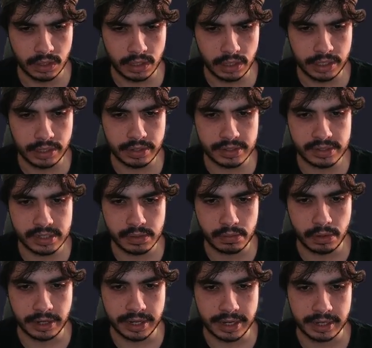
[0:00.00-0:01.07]
you can see
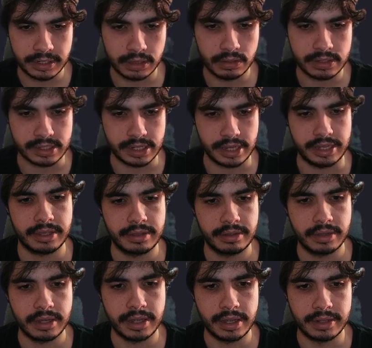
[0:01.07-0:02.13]
what it kind of looks like.
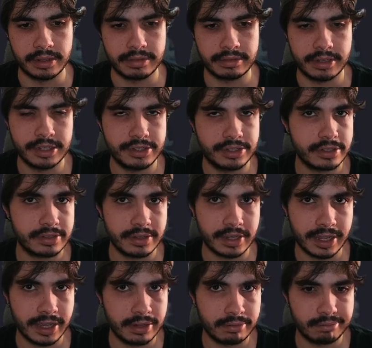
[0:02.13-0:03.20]
And it's just,
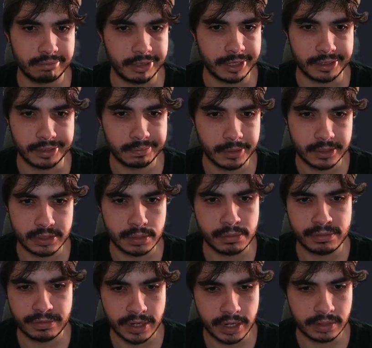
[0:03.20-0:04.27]
again, like a
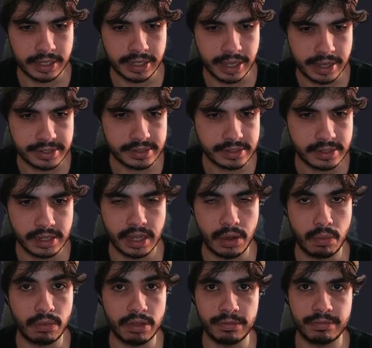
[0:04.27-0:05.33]
TOML file, I guess,
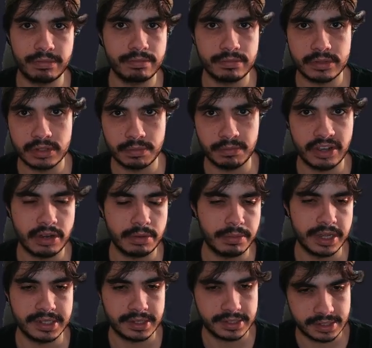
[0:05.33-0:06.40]
with some very
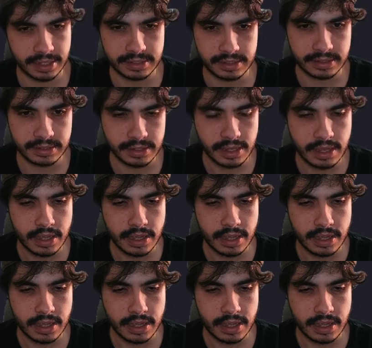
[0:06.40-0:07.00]
basic settings.